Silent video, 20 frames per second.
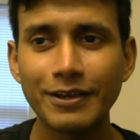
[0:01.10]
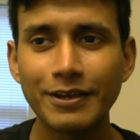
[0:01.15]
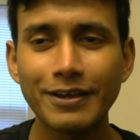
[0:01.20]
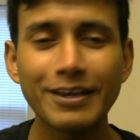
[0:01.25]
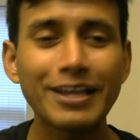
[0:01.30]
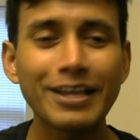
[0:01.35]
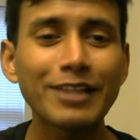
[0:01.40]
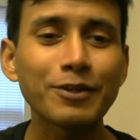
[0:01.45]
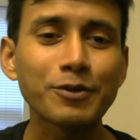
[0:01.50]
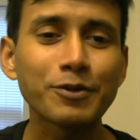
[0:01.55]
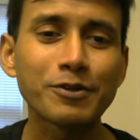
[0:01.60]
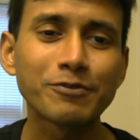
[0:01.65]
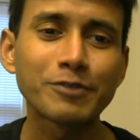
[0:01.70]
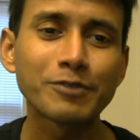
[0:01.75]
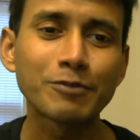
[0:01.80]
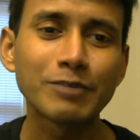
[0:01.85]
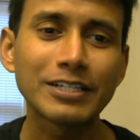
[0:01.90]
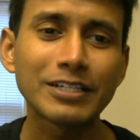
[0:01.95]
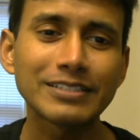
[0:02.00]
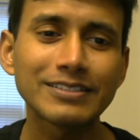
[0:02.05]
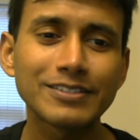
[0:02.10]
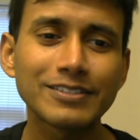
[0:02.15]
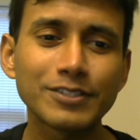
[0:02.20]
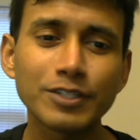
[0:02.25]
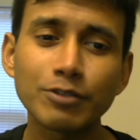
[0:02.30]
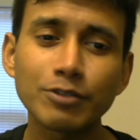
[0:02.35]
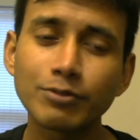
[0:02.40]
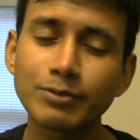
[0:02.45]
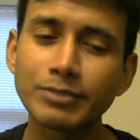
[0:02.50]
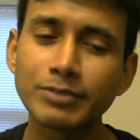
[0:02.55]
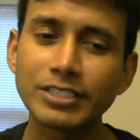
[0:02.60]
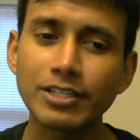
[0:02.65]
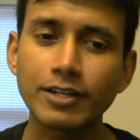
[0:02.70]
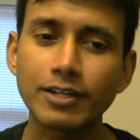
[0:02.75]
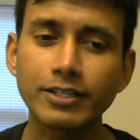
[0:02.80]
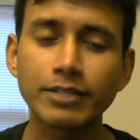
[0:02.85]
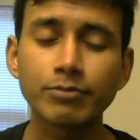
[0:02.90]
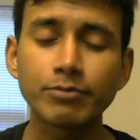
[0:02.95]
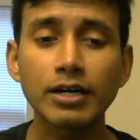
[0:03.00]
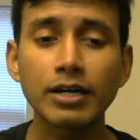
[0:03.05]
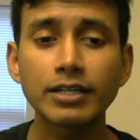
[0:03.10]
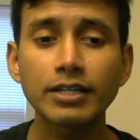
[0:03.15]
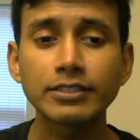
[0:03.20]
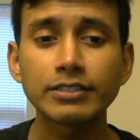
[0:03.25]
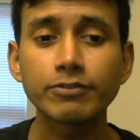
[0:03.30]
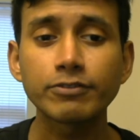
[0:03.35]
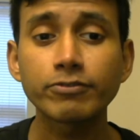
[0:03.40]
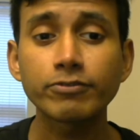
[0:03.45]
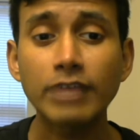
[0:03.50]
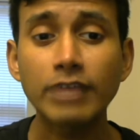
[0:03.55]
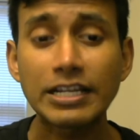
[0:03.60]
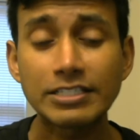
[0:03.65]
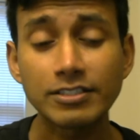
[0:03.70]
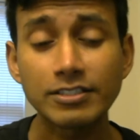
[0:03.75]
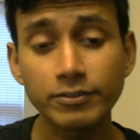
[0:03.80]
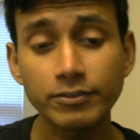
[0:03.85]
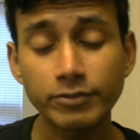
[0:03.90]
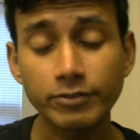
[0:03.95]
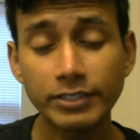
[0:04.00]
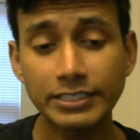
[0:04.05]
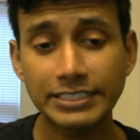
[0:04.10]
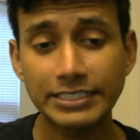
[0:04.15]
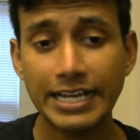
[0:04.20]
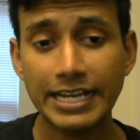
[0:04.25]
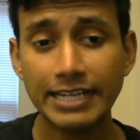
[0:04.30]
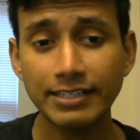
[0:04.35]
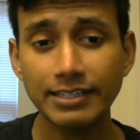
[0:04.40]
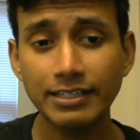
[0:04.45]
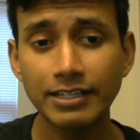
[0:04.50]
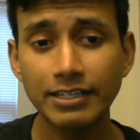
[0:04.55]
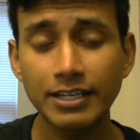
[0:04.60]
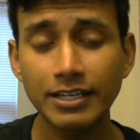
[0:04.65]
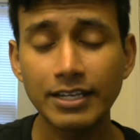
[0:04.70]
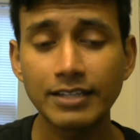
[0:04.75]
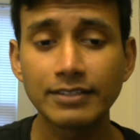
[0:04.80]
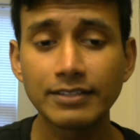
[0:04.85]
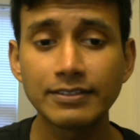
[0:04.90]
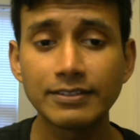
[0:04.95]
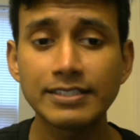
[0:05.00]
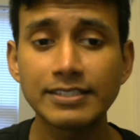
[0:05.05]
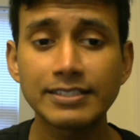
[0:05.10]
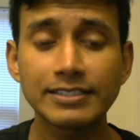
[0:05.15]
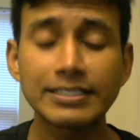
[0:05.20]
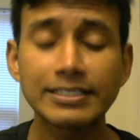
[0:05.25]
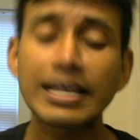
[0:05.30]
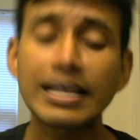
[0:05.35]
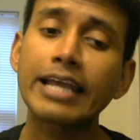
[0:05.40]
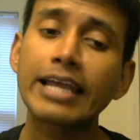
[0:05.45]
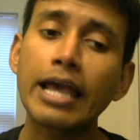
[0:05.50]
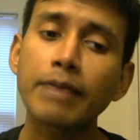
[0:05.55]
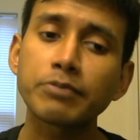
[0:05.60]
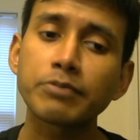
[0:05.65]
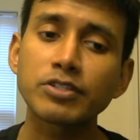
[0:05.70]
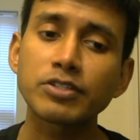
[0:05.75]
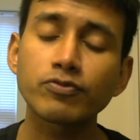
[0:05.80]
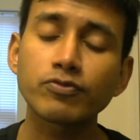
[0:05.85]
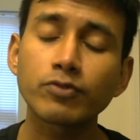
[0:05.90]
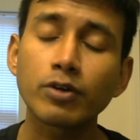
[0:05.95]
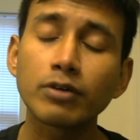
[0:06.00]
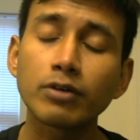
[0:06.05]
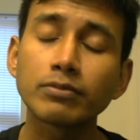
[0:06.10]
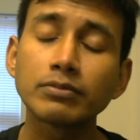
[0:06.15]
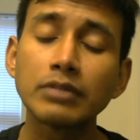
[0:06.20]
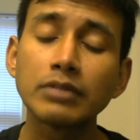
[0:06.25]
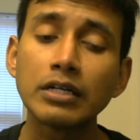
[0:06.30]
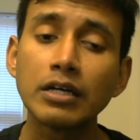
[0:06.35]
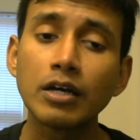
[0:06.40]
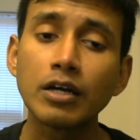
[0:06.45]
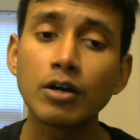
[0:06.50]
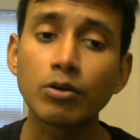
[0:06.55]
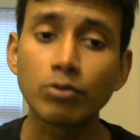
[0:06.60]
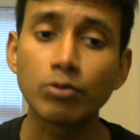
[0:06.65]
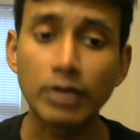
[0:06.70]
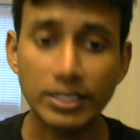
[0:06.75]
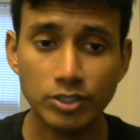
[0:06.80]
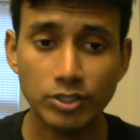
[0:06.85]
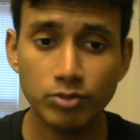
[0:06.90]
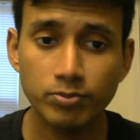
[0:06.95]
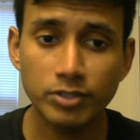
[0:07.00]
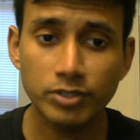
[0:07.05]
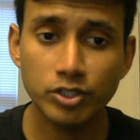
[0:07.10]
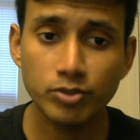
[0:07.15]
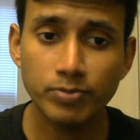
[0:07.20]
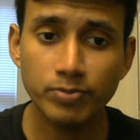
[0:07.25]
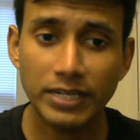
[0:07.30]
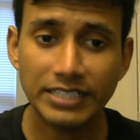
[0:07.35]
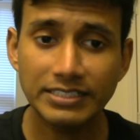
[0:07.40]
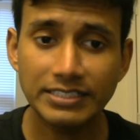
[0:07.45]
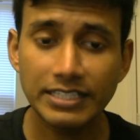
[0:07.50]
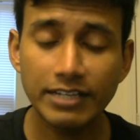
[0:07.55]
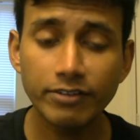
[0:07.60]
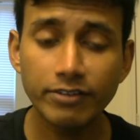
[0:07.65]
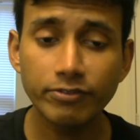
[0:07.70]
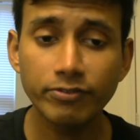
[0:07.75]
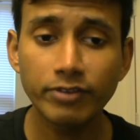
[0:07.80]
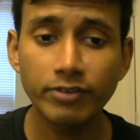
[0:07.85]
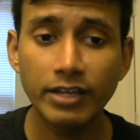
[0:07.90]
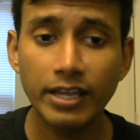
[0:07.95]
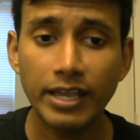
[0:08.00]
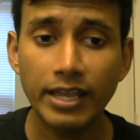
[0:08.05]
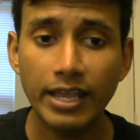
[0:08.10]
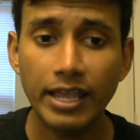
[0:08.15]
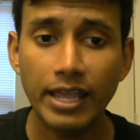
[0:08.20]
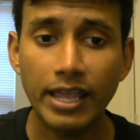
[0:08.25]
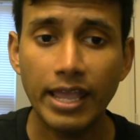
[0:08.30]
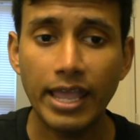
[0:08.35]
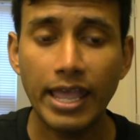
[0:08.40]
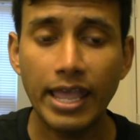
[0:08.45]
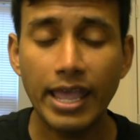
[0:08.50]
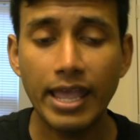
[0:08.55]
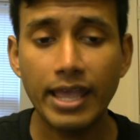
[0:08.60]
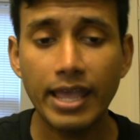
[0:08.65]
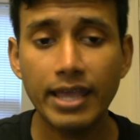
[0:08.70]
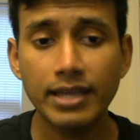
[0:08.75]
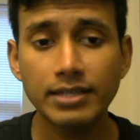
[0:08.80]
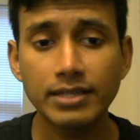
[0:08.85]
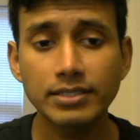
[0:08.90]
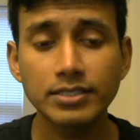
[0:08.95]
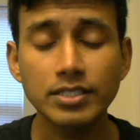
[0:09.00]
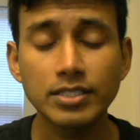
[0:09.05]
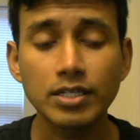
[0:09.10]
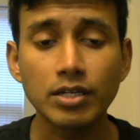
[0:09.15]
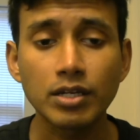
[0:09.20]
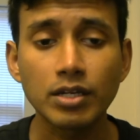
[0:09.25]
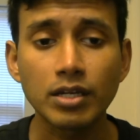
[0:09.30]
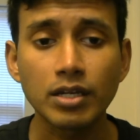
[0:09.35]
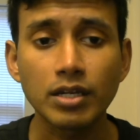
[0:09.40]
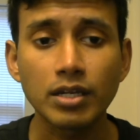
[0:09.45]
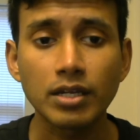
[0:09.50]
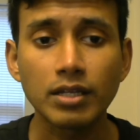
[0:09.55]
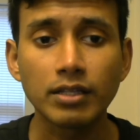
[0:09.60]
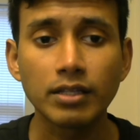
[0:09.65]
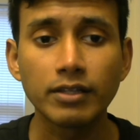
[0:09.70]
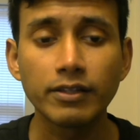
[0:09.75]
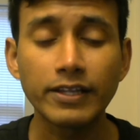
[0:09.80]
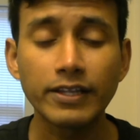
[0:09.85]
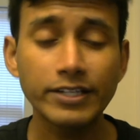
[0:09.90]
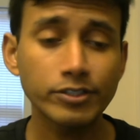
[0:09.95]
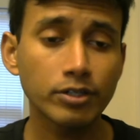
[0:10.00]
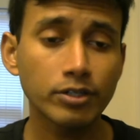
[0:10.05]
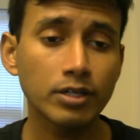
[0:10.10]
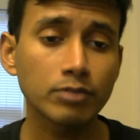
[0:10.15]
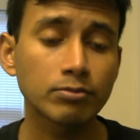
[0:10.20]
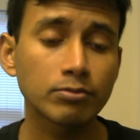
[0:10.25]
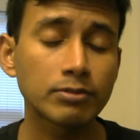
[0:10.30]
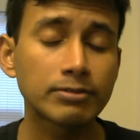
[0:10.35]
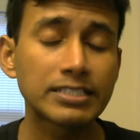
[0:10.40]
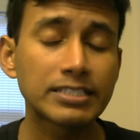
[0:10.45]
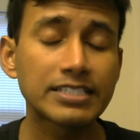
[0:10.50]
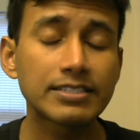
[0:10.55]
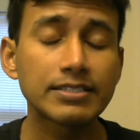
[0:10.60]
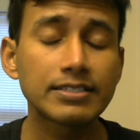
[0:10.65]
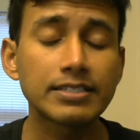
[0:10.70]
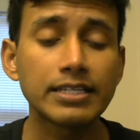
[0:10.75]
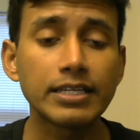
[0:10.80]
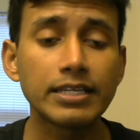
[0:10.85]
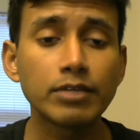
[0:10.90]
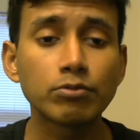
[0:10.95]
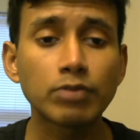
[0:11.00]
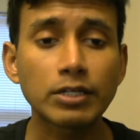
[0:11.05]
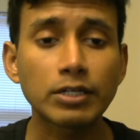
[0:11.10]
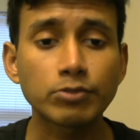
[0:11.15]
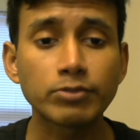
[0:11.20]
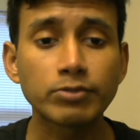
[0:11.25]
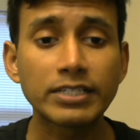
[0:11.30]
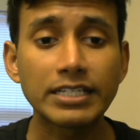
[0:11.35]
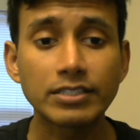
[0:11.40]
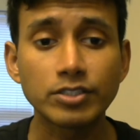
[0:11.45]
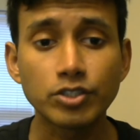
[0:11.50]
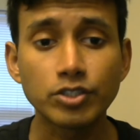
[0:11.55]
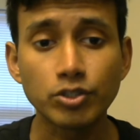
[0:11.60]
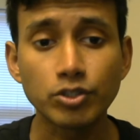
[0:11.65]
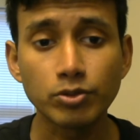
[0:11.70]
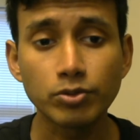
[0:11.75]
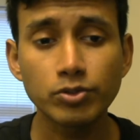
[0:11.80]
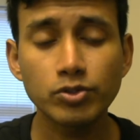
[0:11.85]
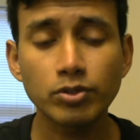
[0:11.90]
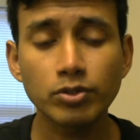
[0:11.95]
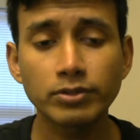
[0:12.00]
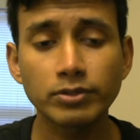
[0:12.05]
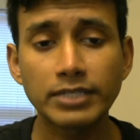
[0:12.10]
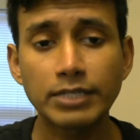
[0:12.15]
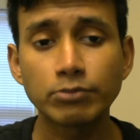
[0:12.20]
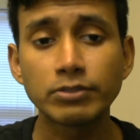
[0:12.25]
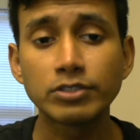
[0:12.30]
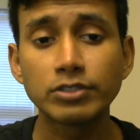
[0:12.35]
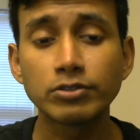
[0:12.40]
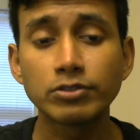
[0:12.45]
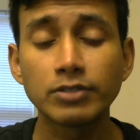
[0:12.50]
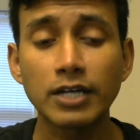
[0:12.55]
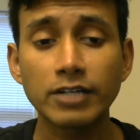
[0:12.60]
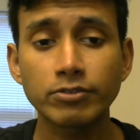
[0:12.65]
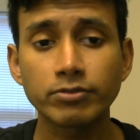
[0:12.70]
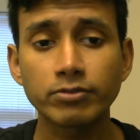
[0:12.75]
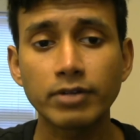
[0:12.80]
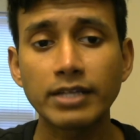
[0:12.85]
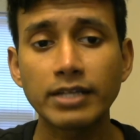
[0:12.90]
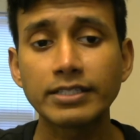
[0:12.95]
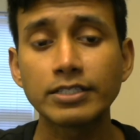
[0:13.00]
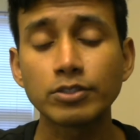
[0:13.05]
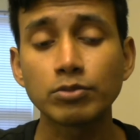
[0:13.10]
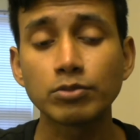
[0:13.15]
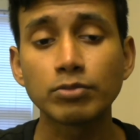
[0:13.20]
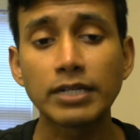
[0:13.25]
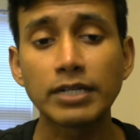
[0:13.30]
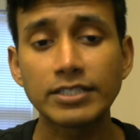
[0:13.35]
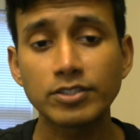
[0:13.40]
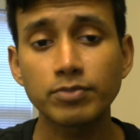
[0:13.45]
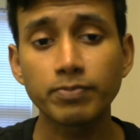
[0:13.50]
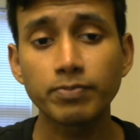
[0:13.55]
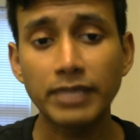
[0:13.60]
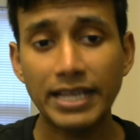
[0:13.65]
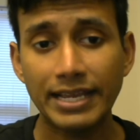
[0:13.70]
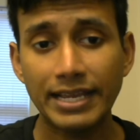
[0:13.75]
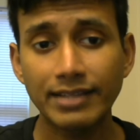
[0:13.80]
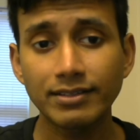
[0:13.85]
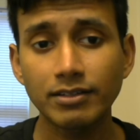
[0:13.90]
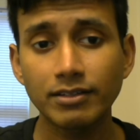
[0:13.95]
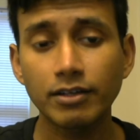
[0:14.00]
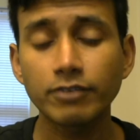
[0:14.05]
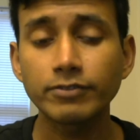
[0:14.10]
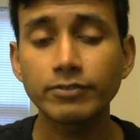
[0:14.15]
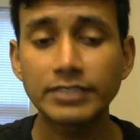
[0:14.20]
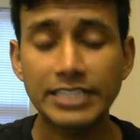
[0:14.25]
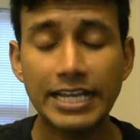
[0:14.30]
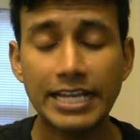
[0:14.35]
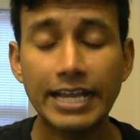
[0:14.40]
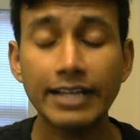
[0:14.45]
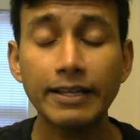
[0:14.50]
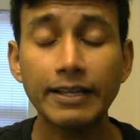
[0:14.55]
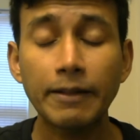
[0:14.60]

Hello everyone, today we'll be talking about the fright liver attack. This attack happens from White's perspective, and later on we'll see what we can do so that we do not run into White's plan of attack,